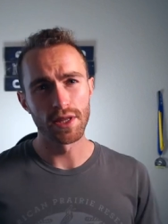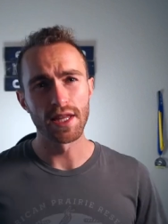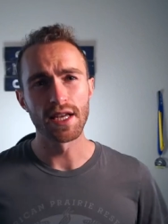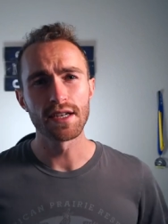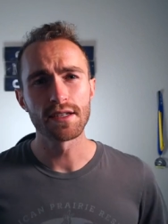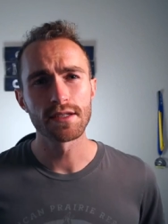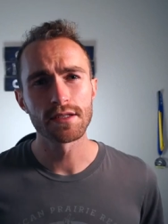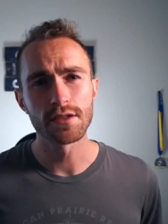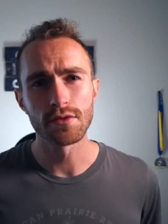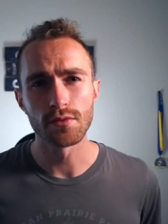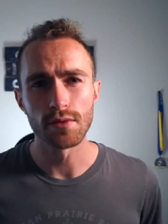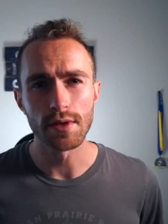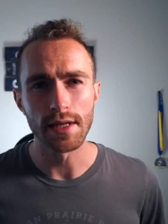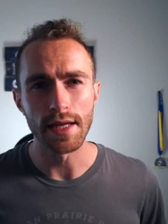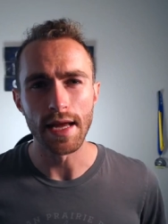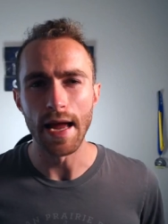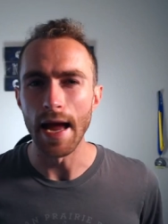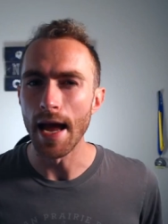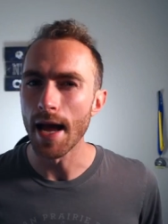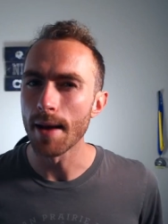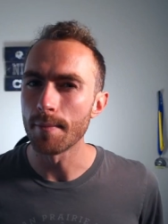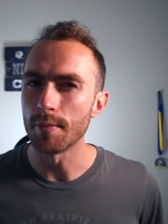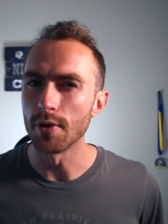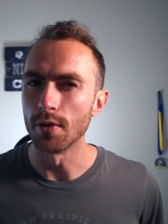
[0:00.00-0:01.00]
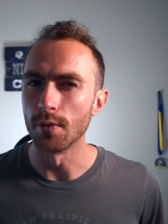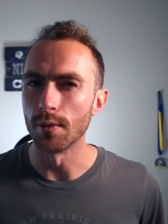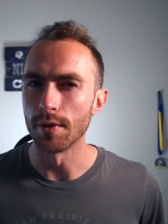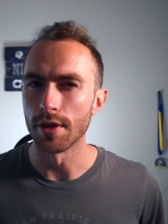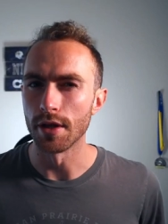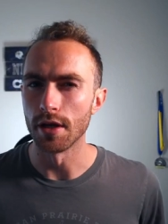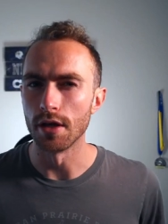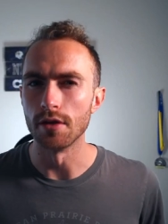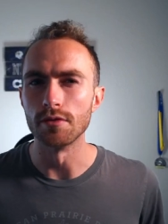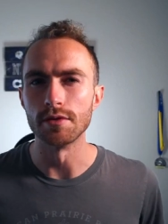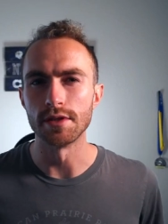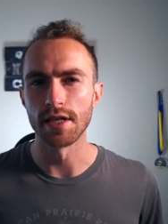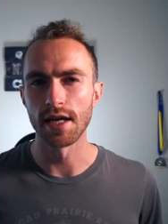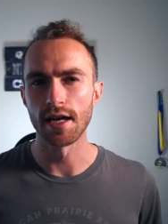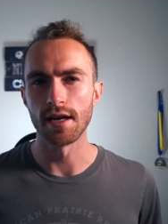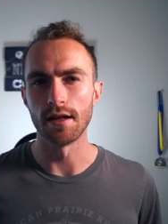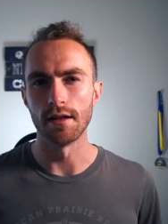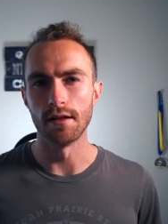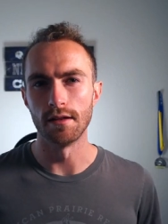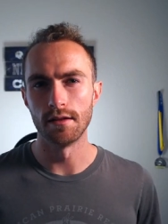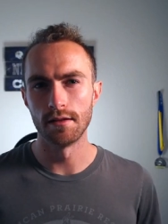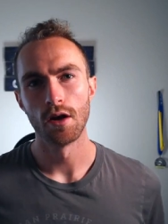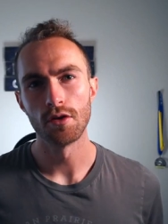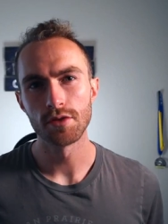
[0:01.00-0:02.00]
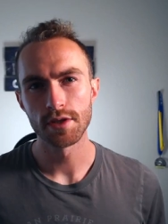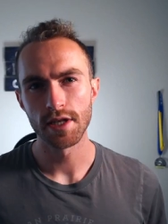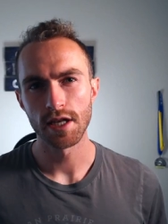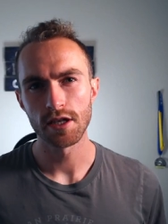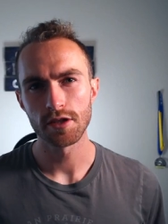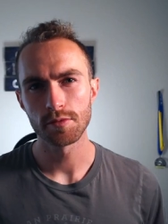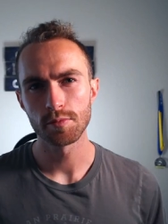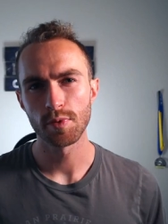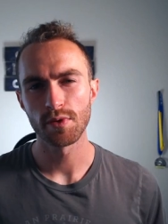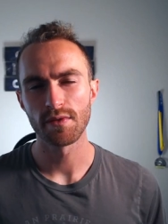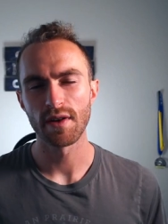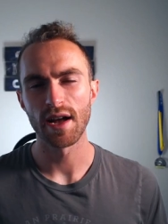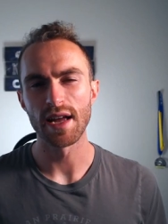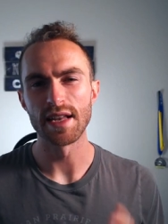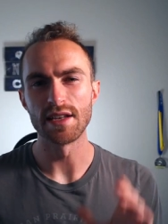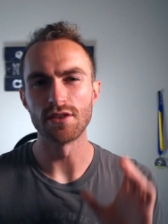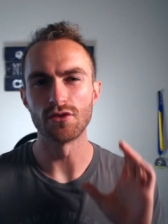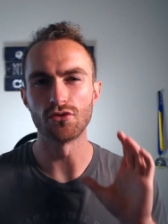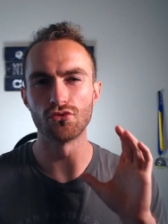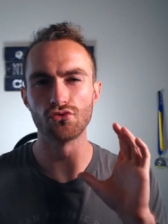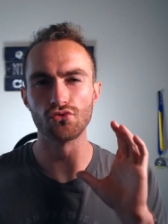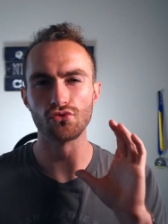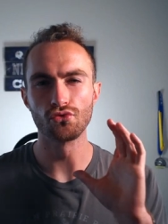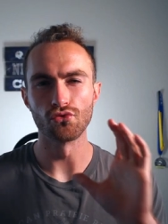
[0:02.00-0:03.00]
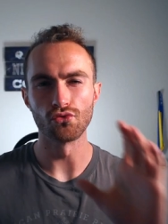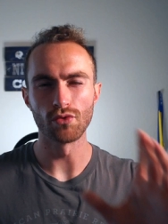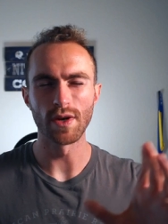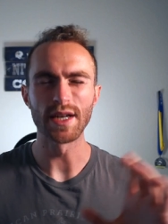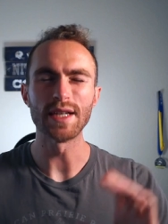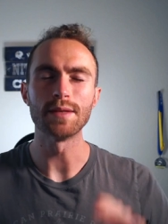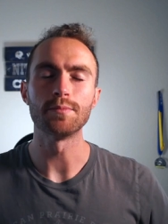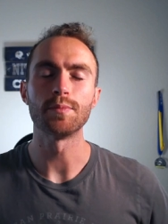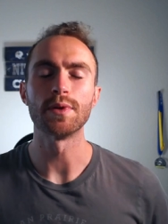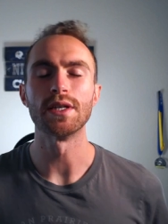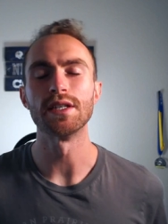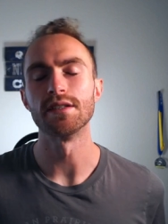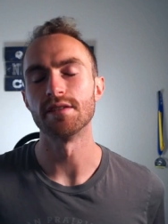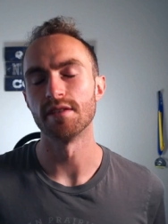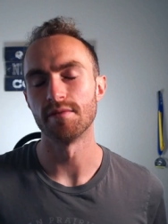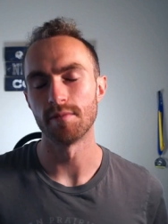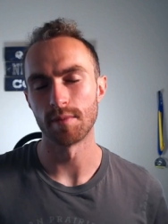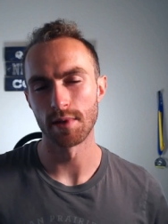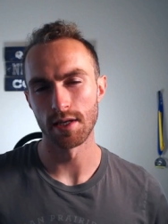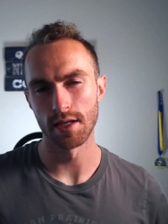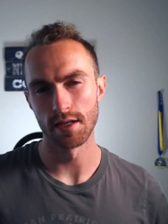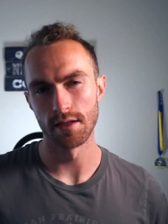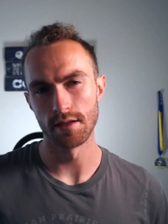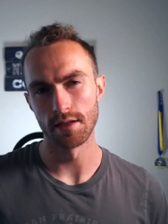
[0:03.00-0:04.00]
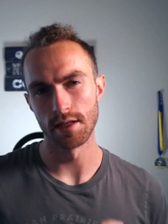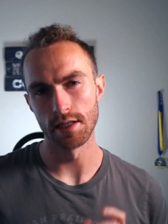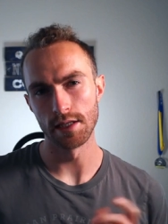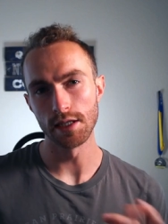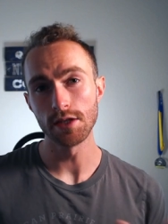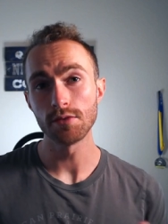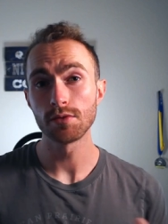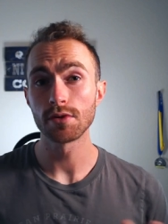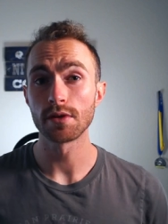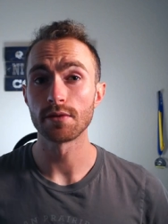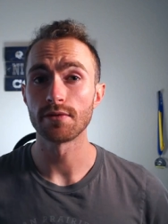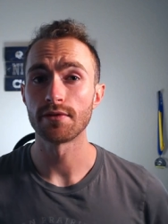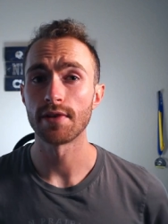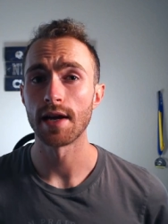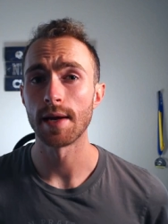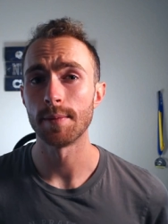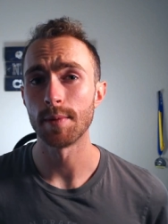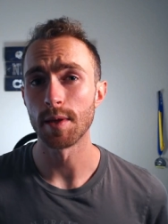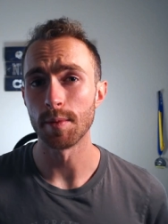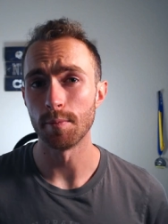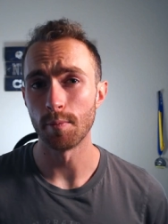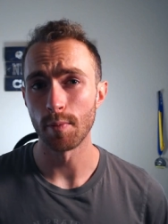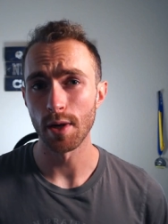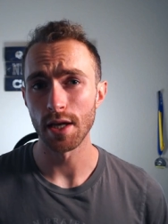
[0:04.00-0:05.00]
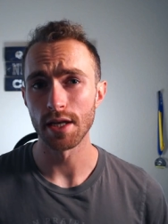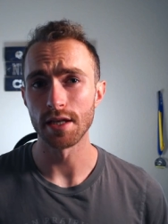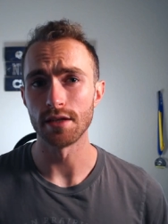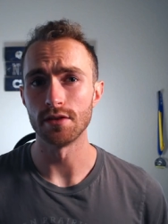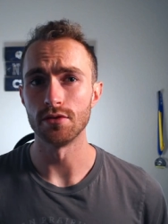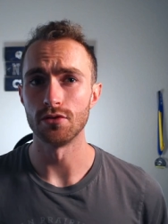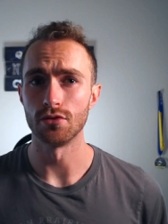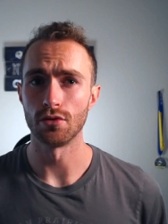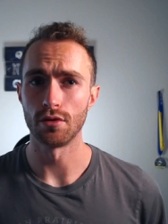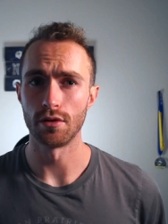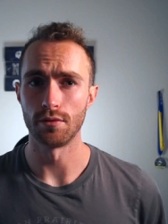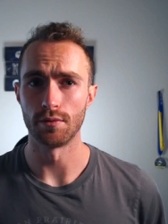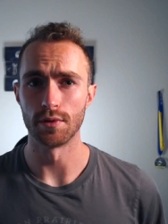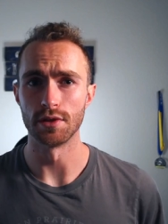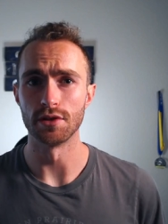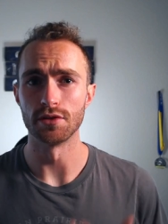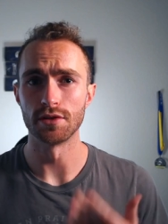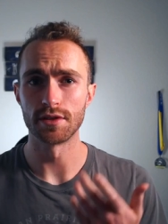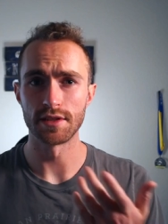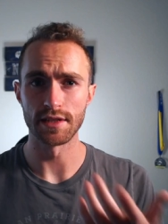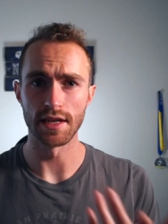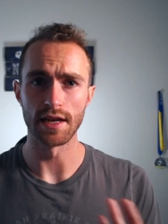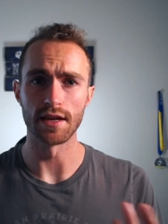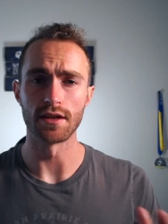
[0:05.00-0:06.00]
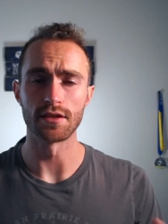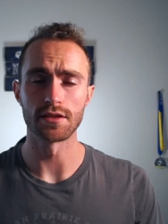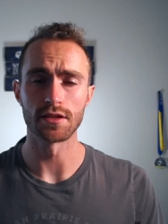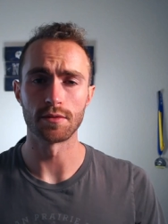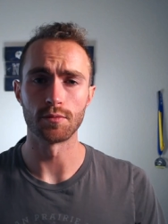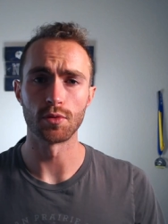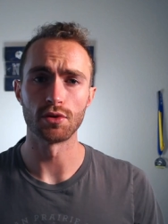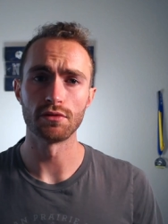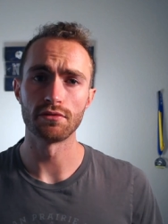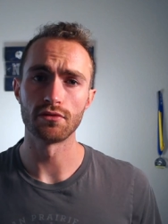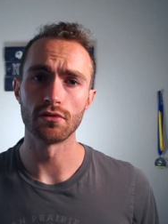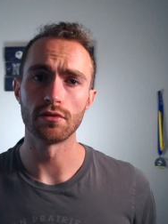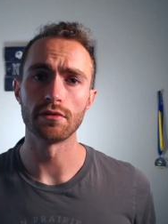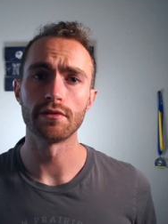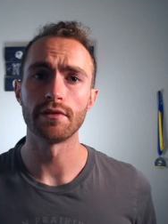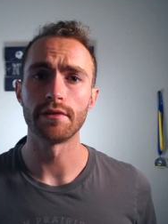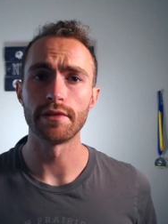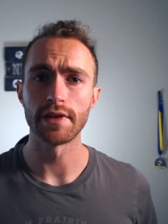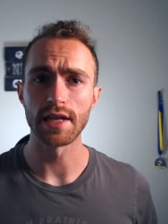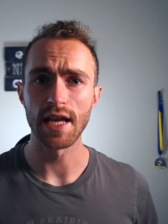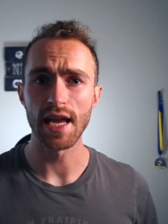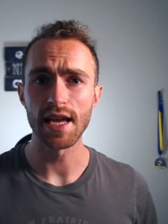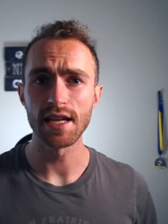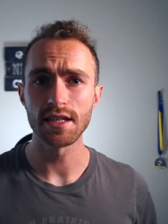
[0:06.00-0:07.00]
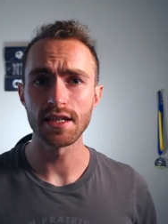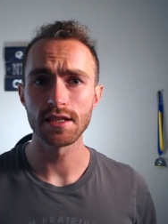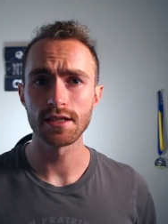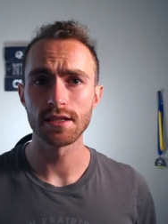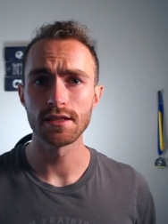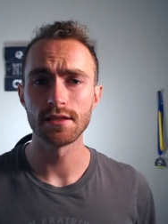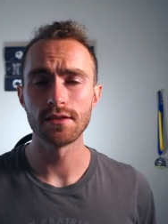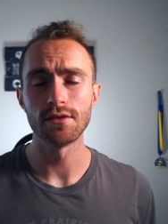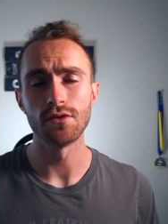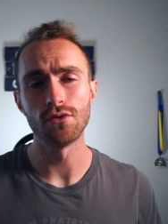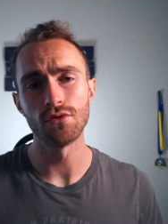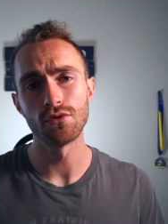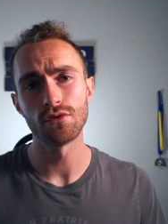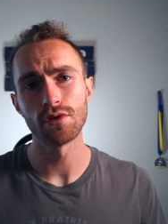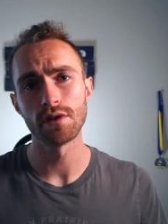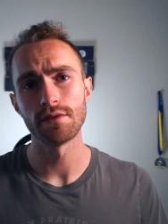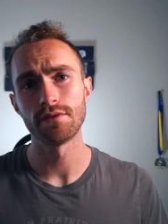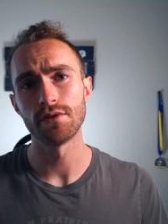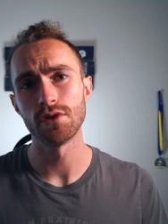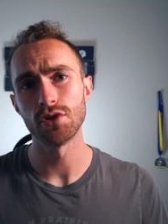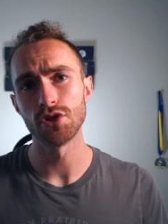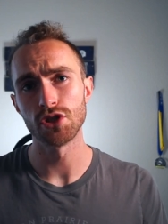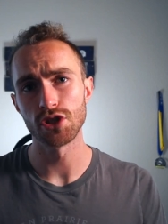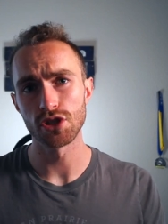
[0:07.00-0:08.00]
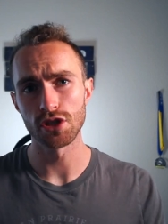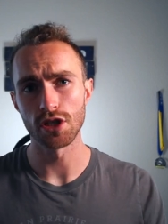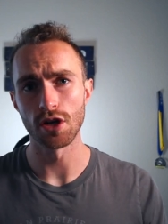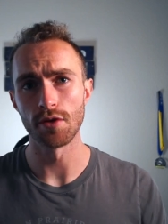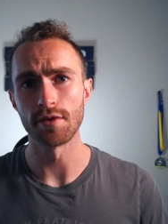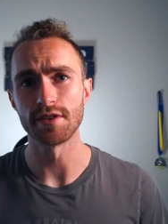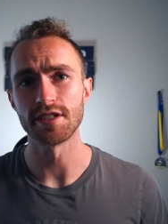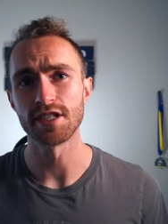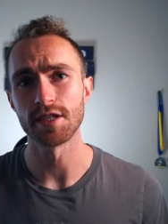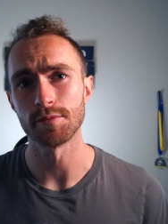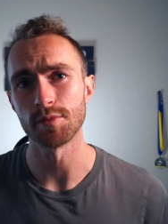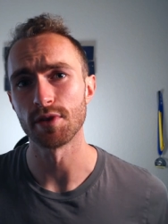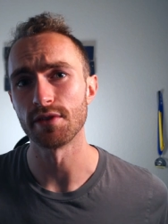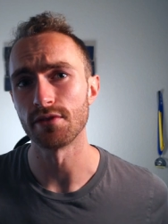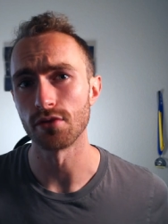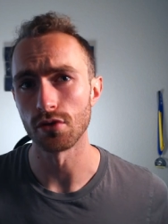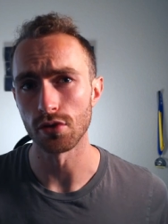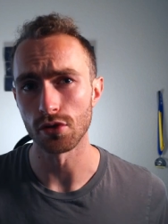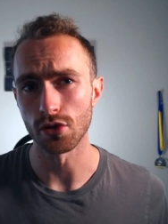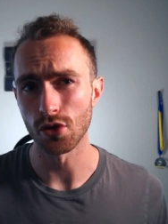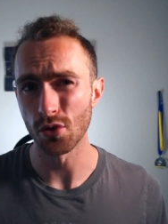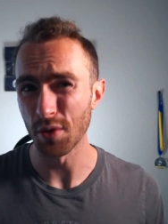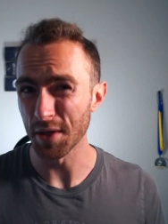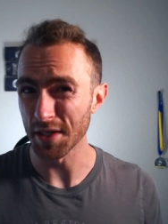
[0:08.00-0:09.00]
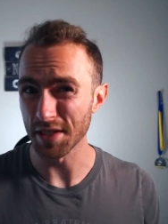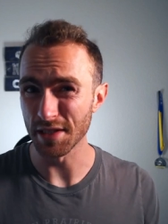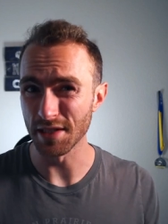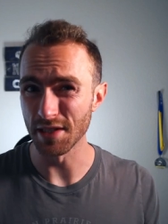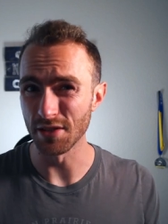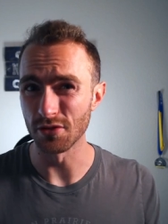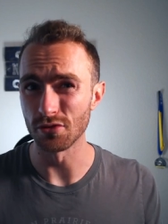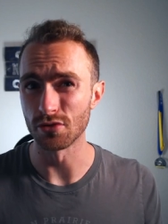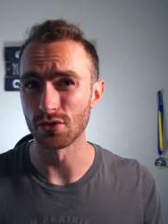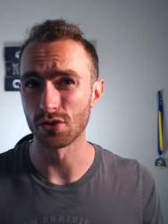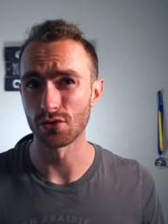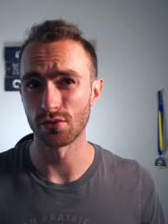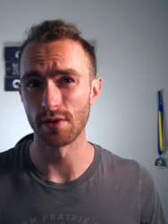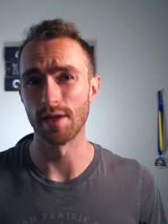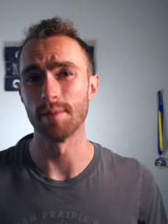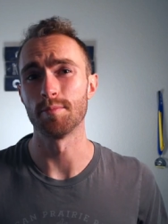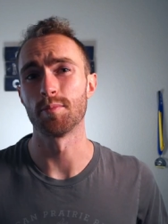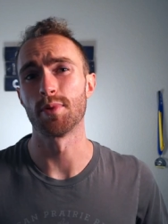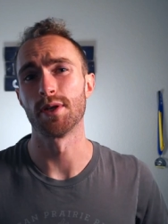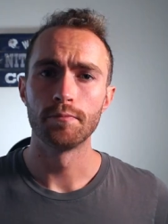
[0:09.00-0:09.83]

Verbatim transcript: But that doesn't really happen with a hotel. Hotels provide great peace of mind that you and your family might enjoy when you're staying somewhere for a vacation, or if you're just going somewhere for a quick little trip.